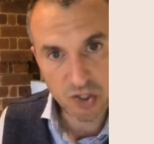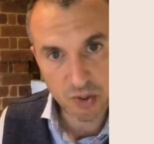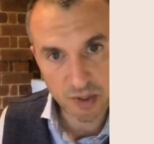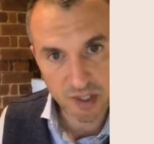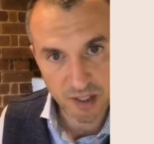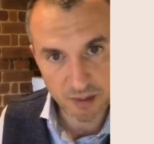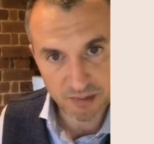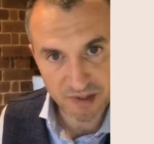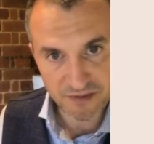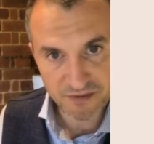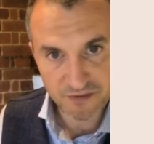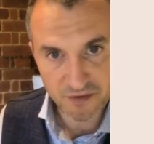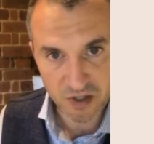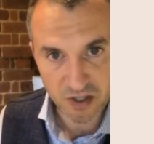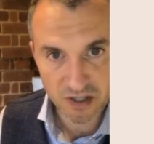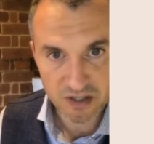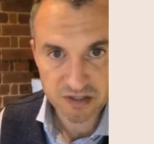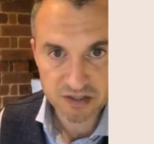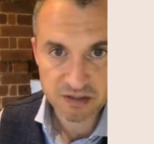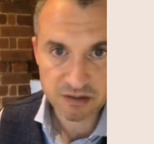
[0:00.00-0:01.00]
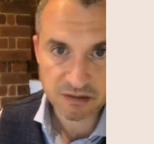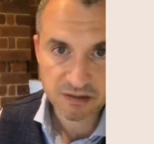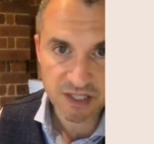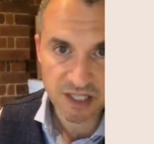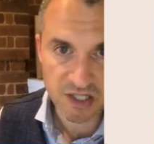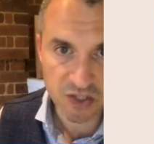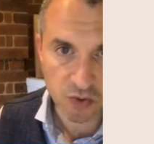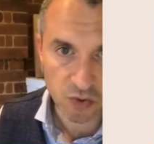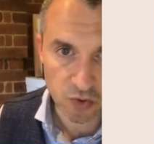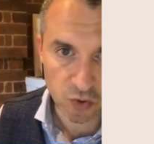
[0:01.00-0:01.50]
do an uplift first,
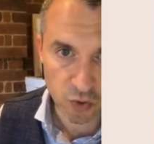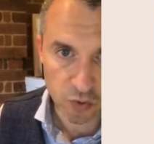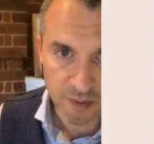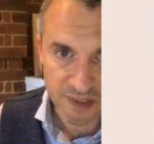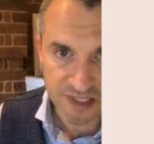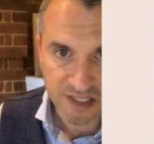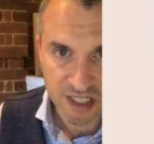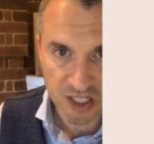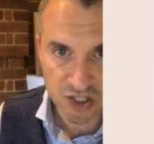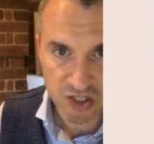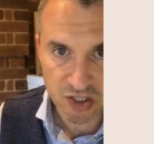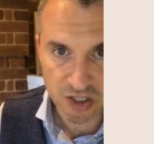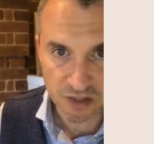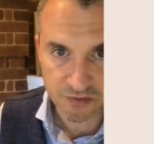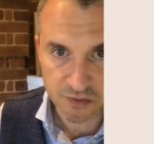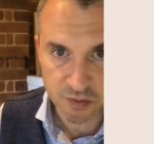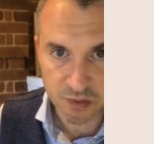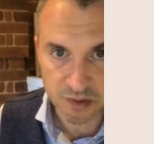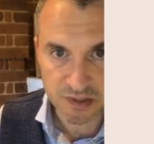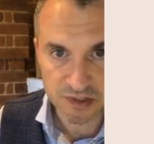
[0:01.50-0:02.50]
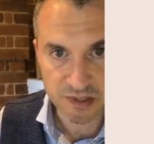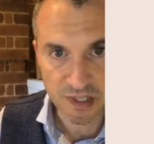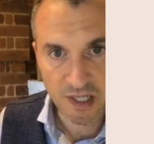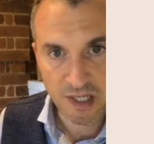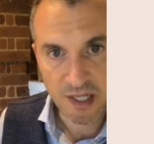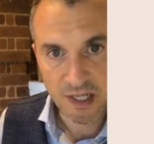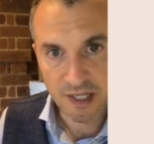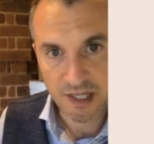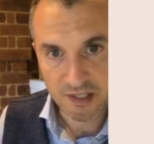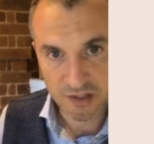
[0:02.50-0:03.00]
then do an augmentation afterwards,
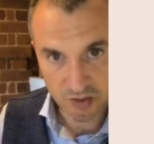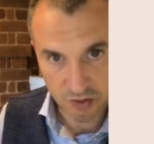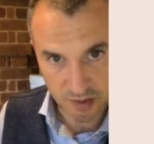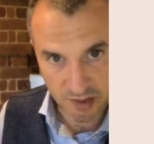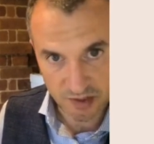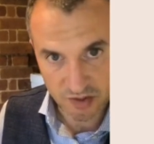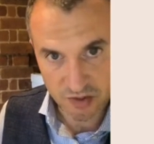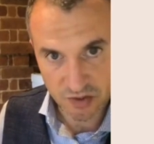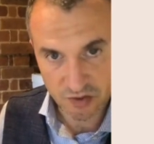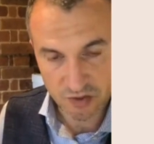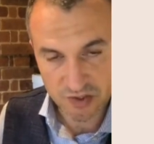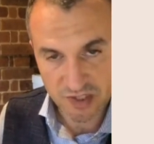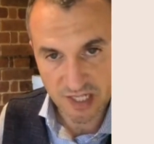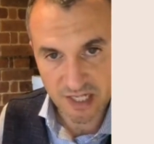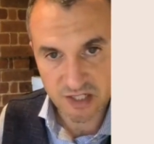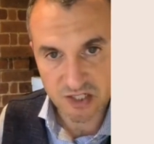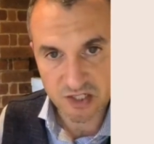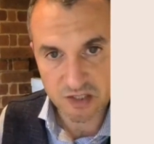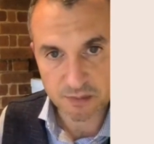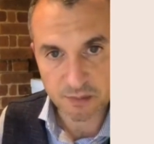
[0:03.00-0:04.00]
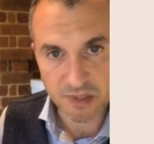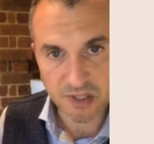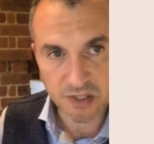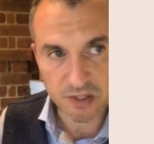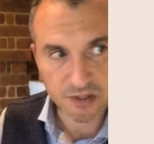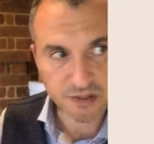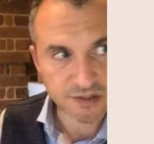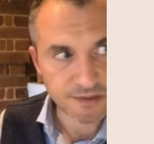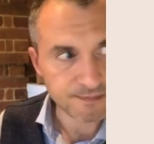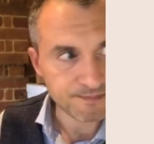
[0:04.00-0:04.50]
and do it in 2 stages,
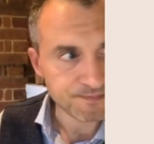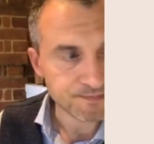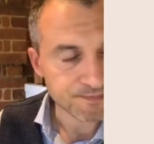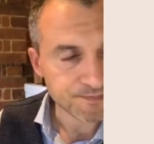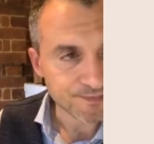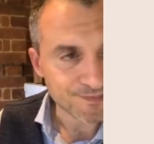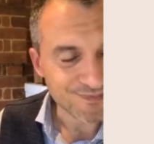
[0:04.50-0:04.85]
because